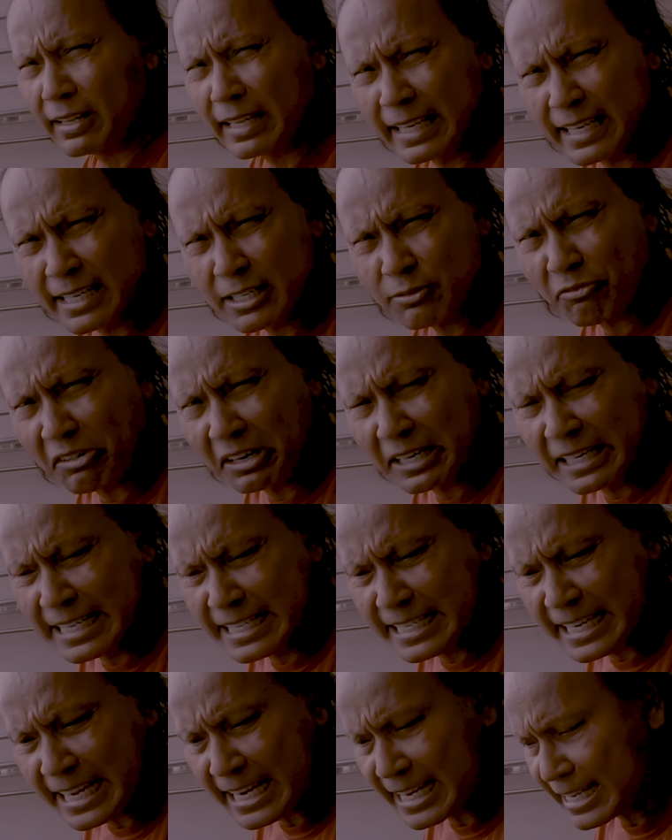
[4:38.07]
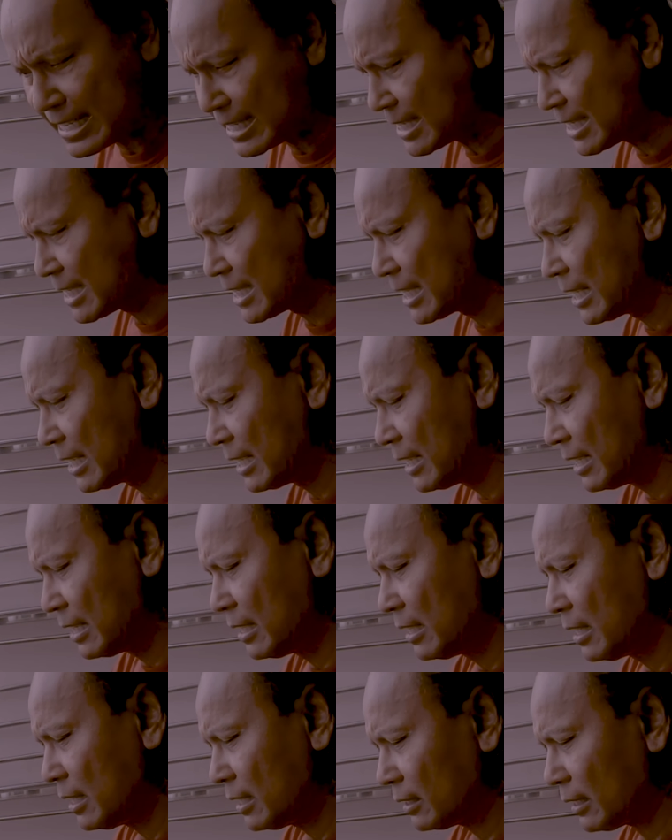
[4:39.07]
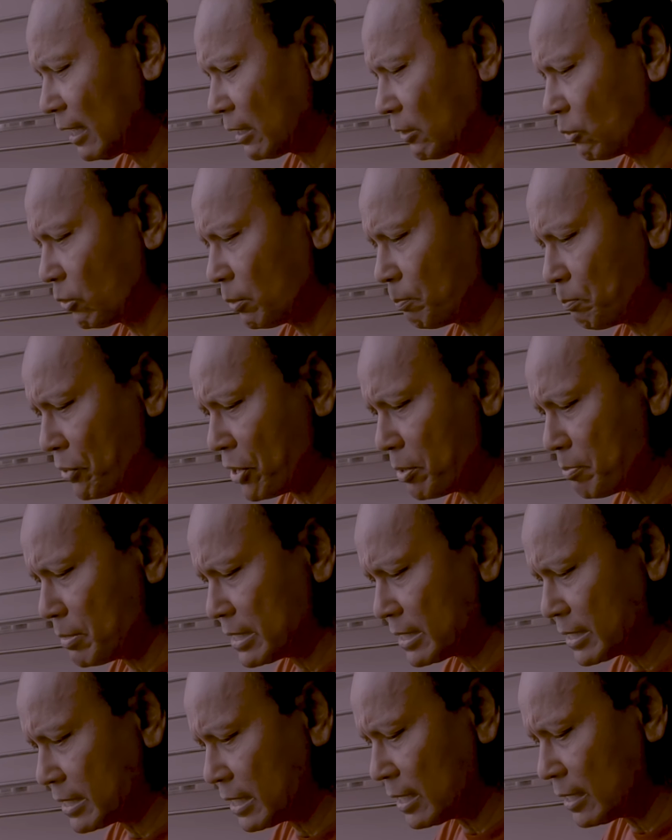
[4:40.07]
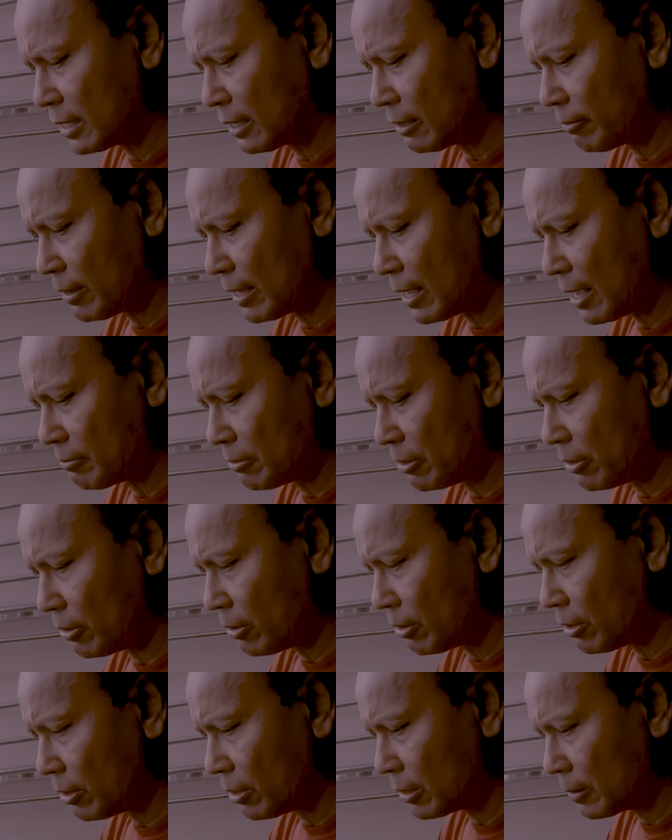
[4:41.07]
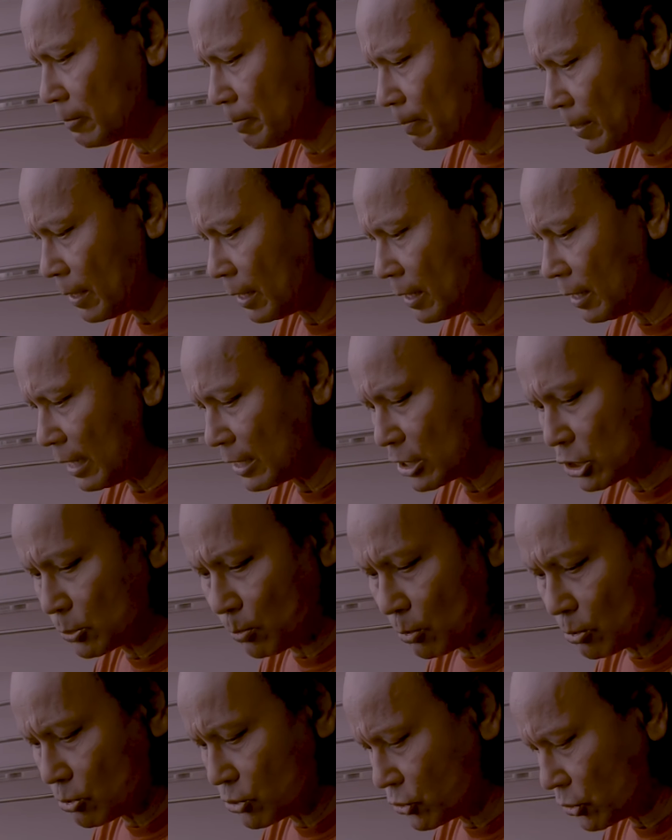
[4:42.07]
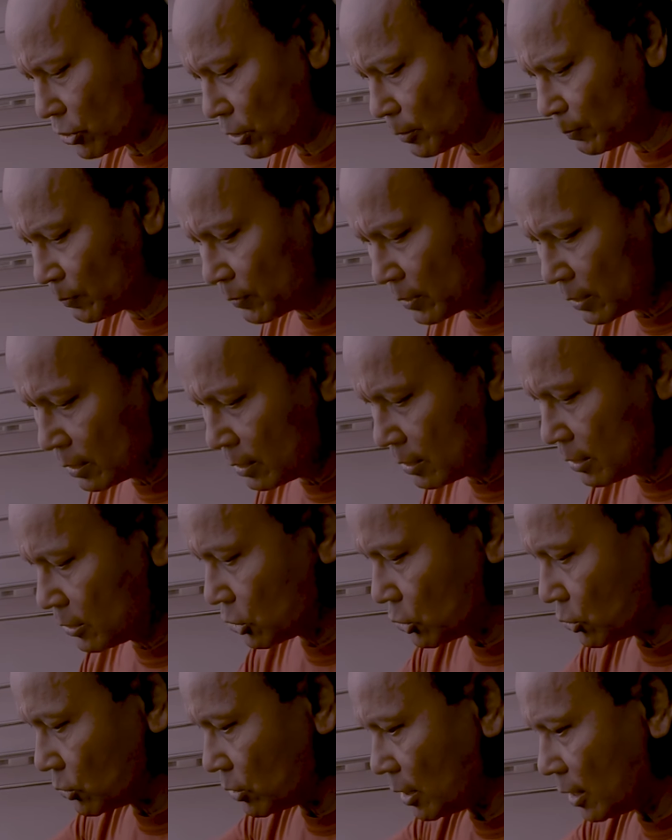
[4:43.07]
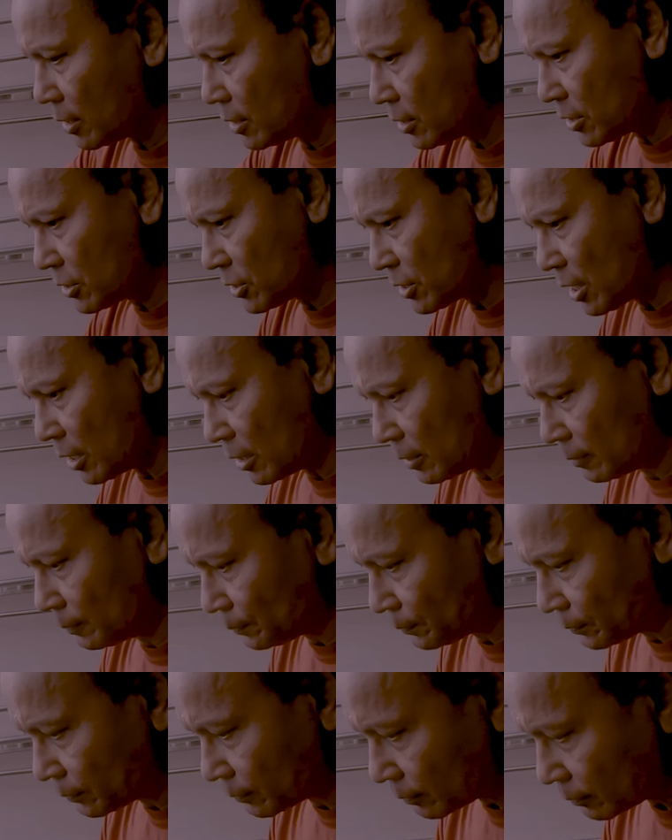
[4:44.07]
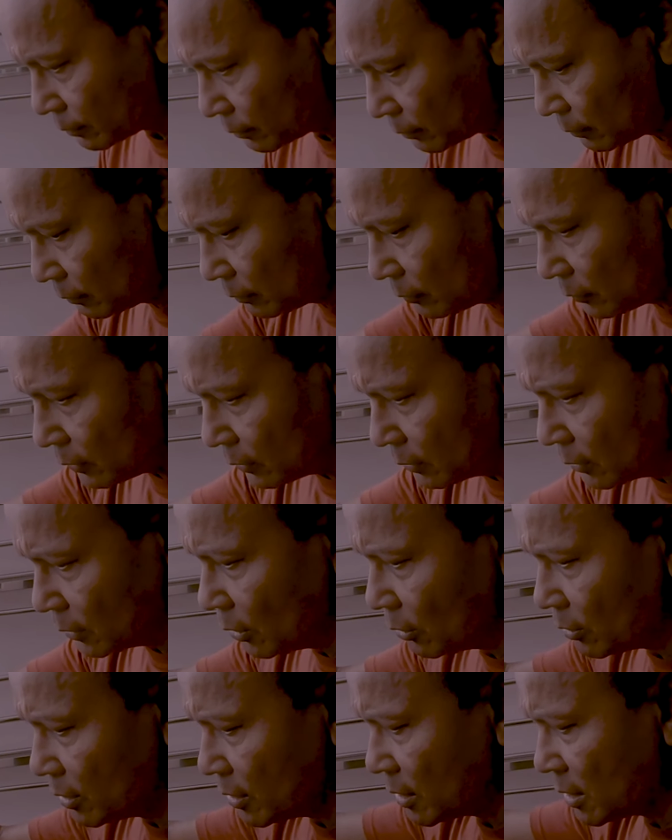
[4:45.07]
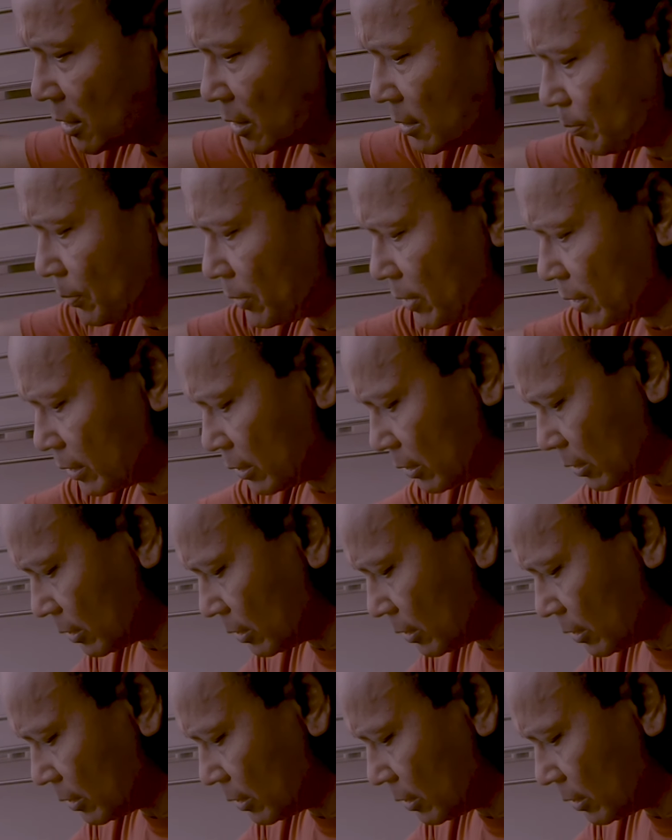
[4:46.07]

the heat's very intense. That could burn my skin if I have a long exposure under the sun. So this is pretty